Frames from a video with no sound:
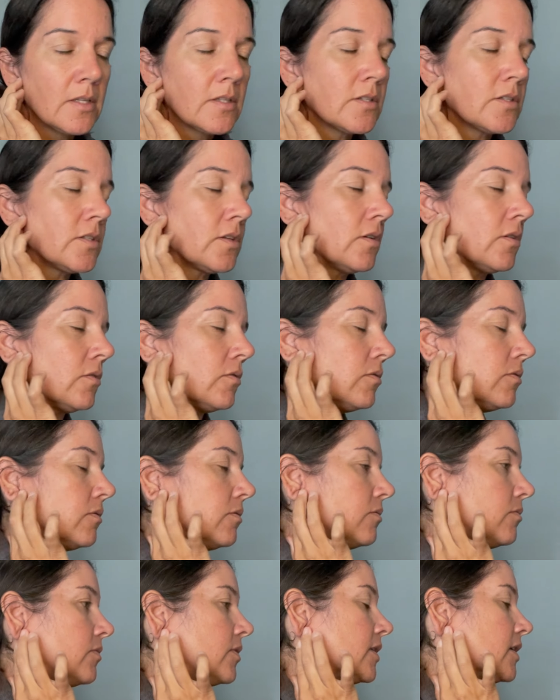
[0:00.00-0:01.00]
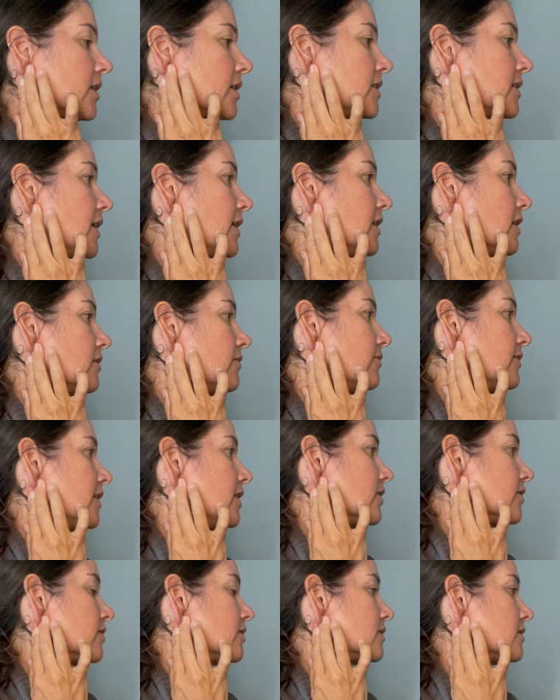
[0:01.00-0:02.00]
So we're going to take our
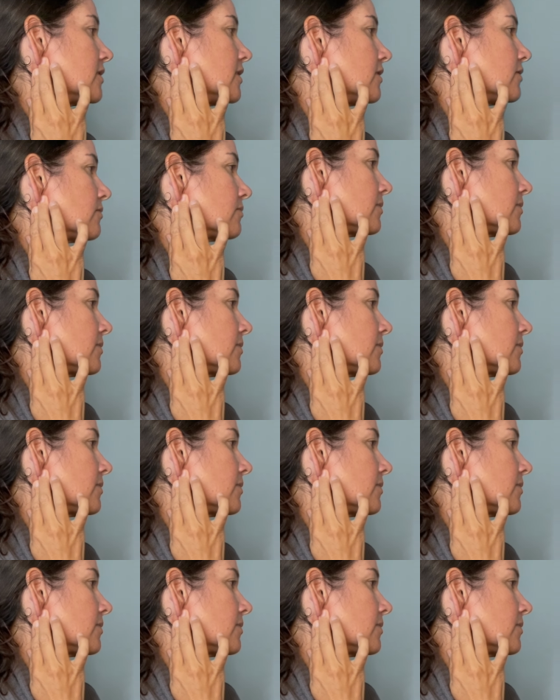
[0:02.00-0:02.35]
fingers and